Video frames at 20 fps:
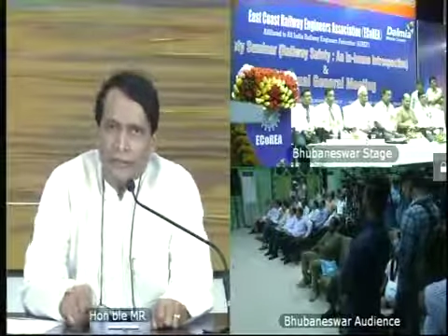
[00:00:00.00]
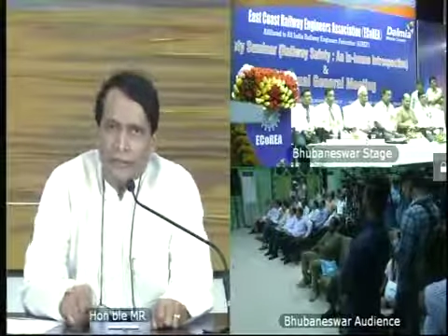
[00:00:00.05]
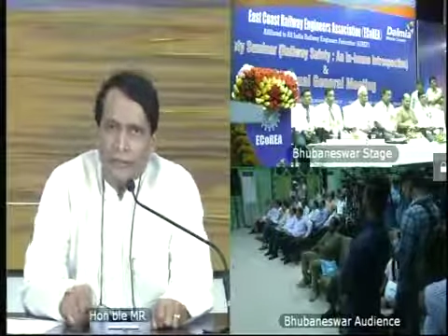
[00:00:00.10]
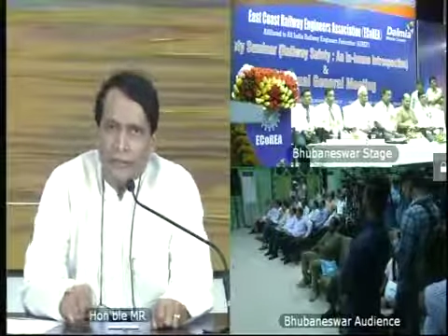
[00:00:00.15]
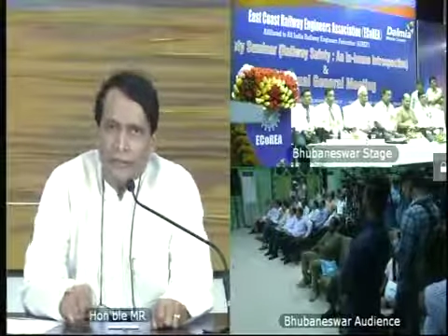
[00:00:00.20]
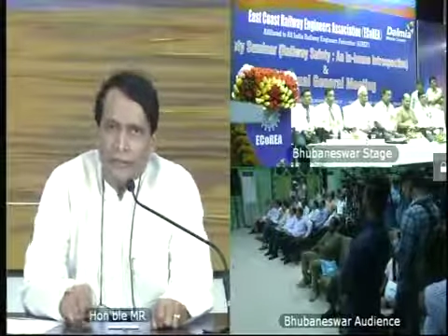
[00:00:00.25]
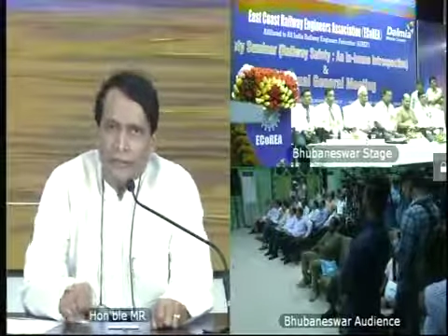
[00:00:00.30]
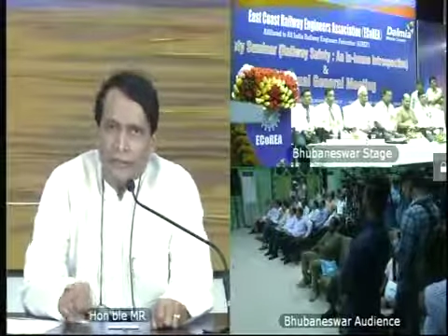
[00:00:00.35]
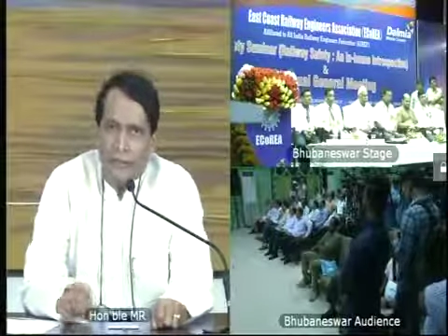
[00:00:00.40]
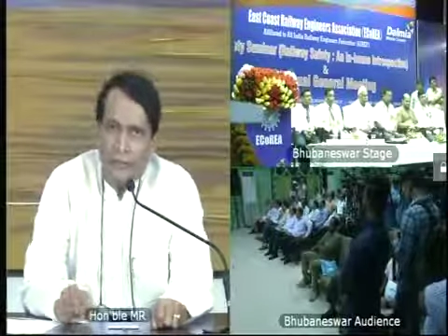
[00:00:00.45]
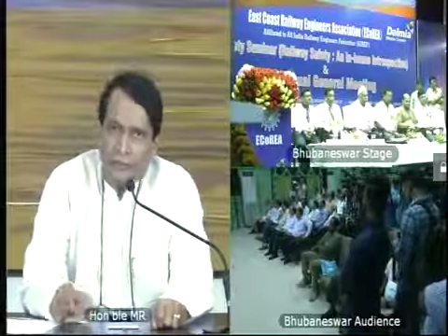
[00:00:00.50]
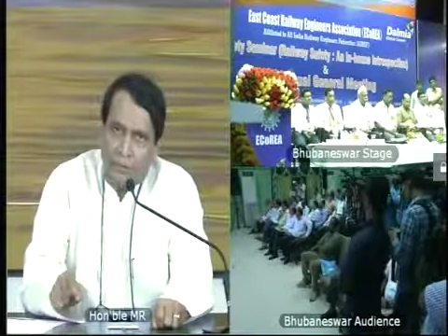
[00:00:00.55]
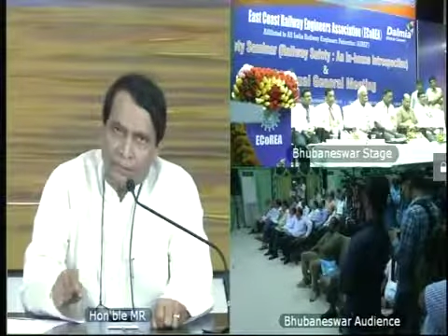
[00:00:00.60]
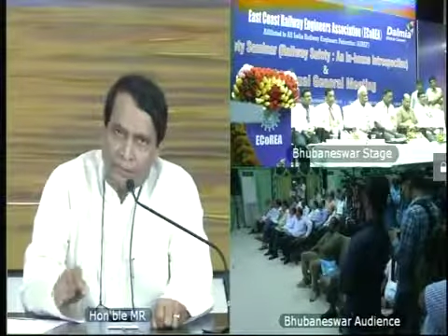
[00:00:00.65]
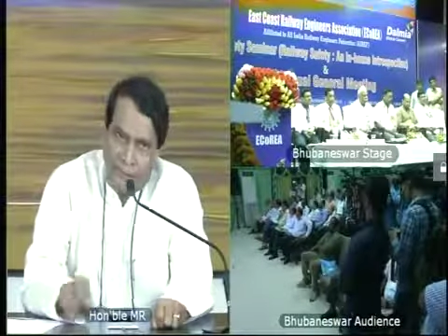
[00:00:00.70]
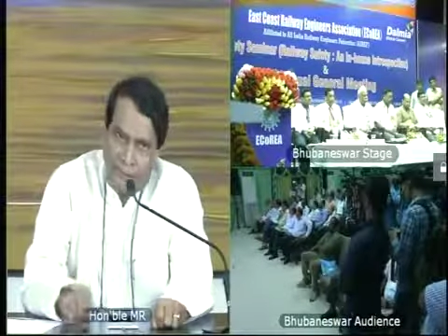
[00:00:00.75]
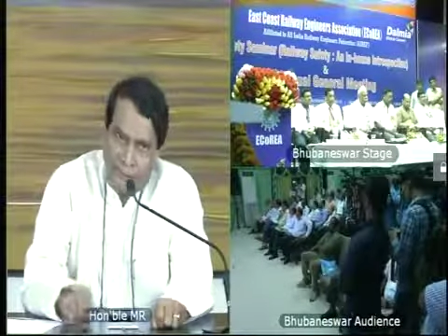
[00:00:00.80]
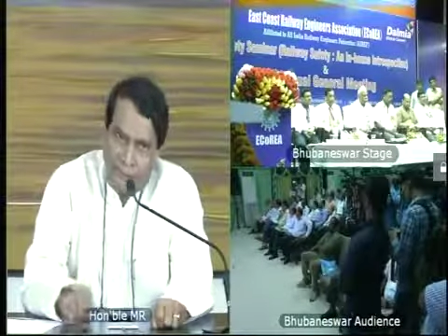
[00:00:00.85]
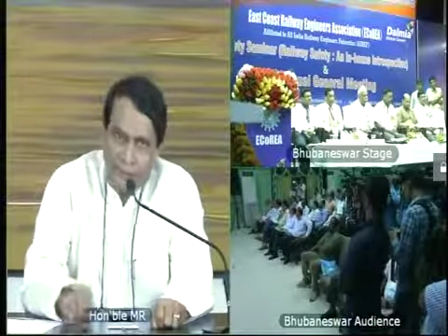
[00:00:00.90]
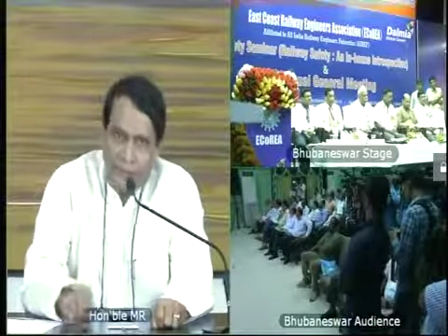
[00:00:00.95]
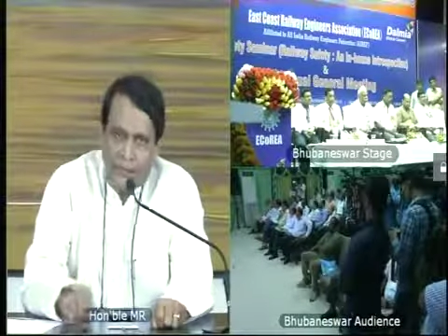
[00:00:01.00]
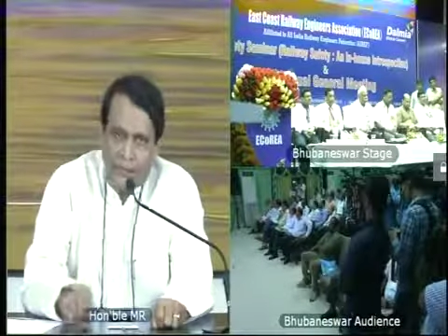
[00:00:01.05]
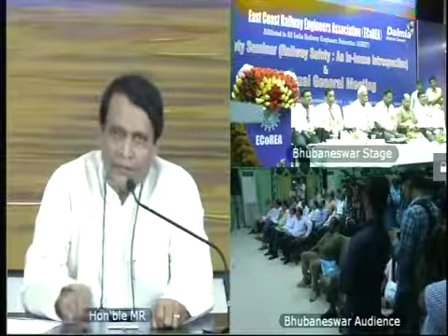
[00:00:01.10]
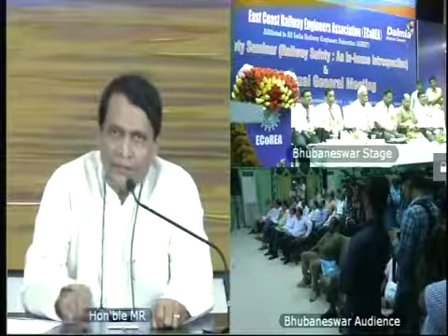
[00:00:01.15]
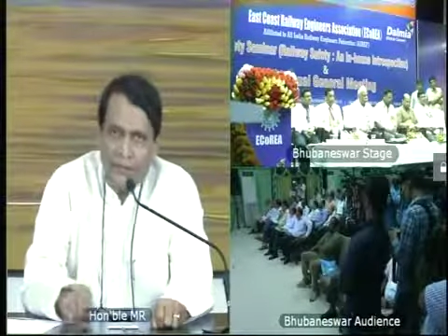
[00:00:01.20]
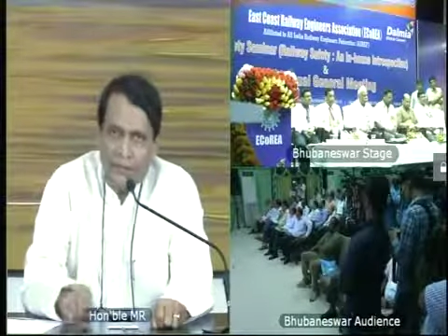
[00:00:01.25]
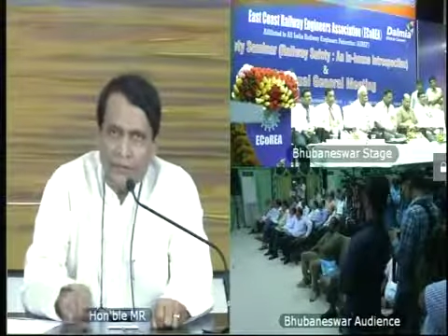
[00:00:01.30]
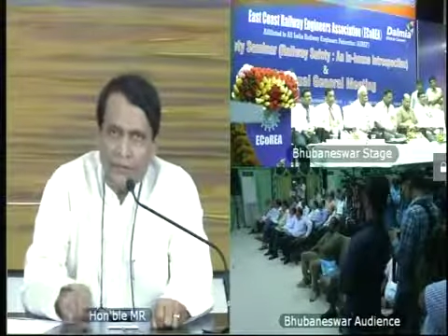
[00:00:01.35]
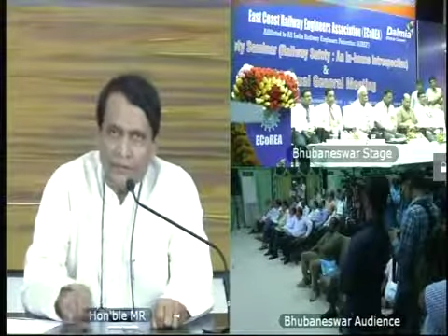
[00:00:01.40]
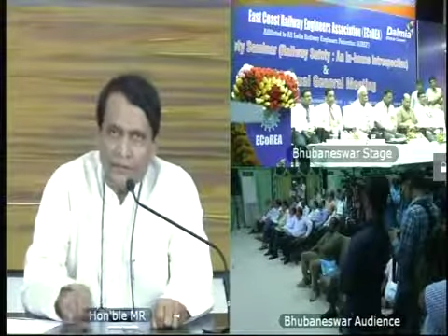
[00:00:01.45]
somebody else signs it, then
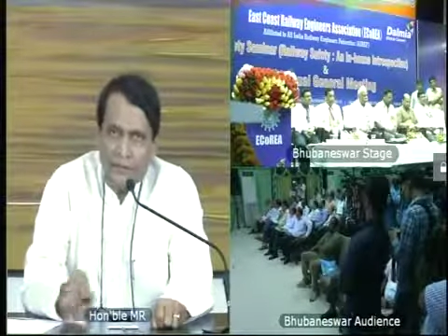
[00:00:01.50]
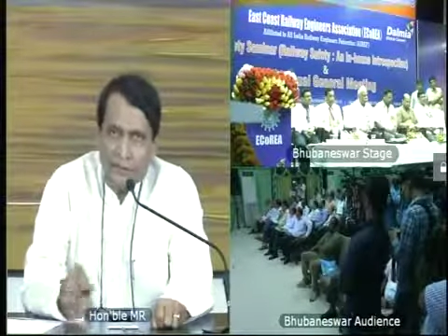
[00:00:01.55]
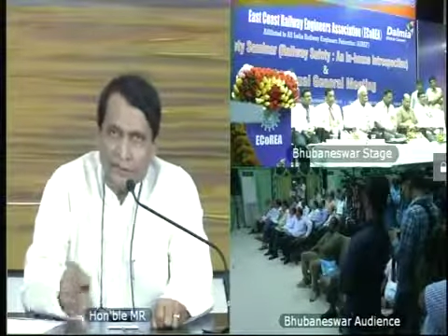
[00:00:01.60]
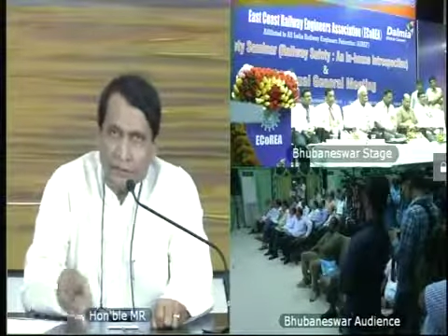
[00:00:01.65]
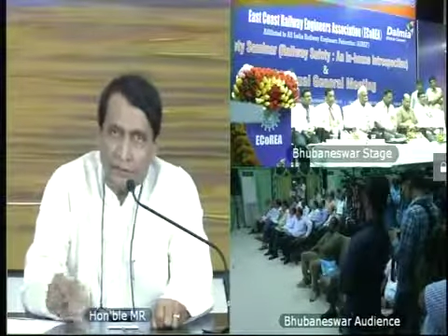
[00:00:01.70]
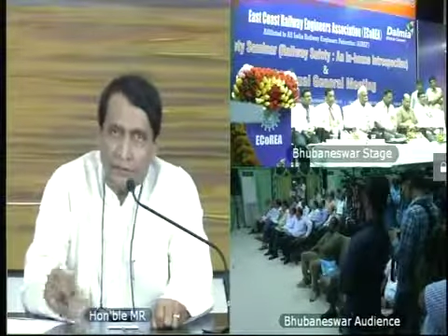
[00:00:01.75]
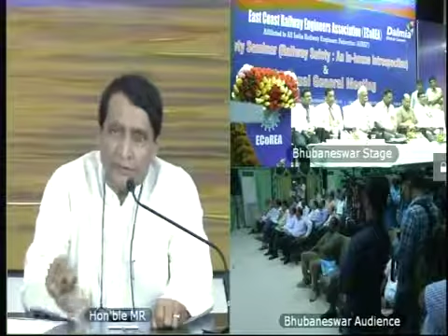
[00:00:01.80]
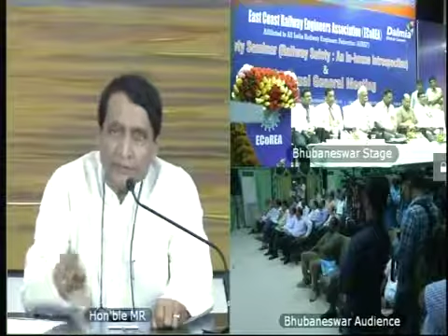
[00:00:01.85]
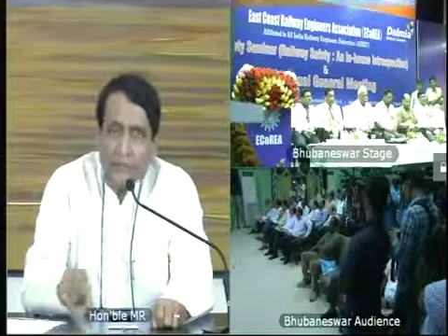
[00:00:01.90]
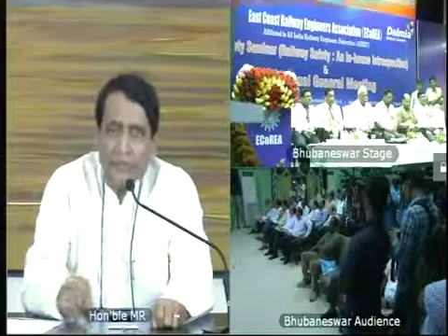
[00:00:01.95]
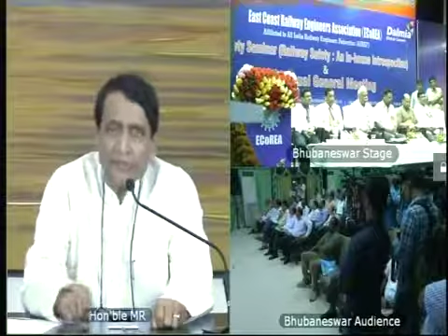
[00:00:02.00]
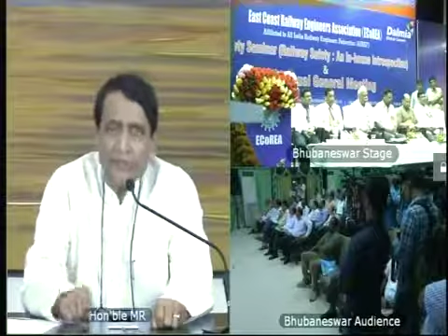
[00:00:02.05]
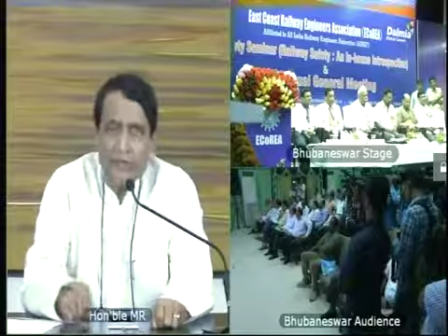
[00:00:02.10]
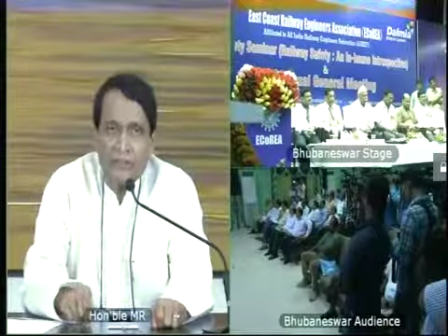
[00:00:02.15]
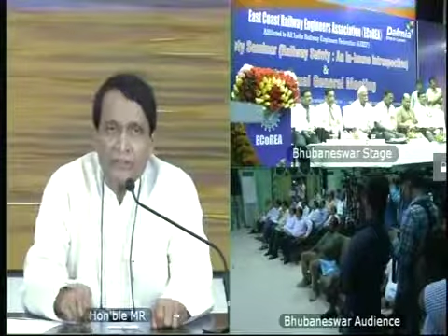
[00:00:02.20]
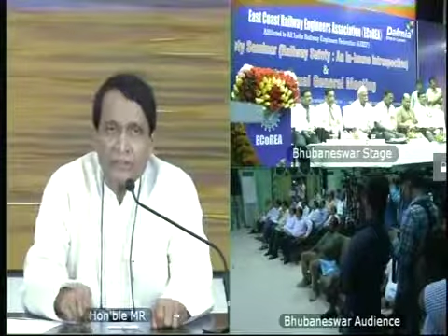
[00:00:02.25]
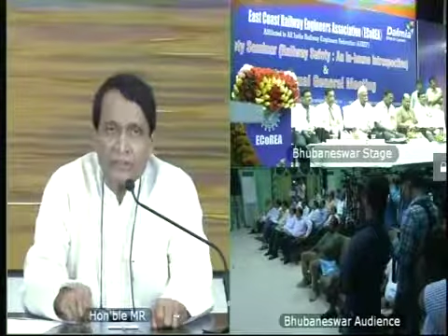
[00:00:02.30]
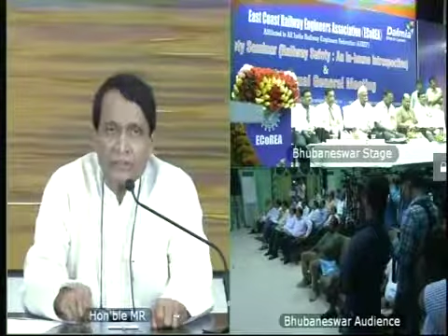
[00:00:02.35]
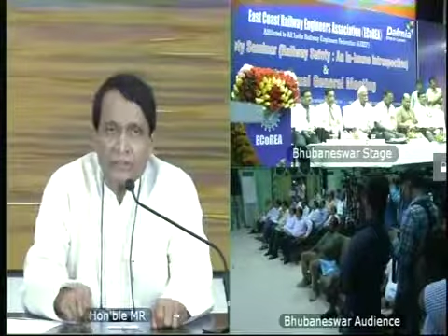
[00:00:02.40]
third person signs it.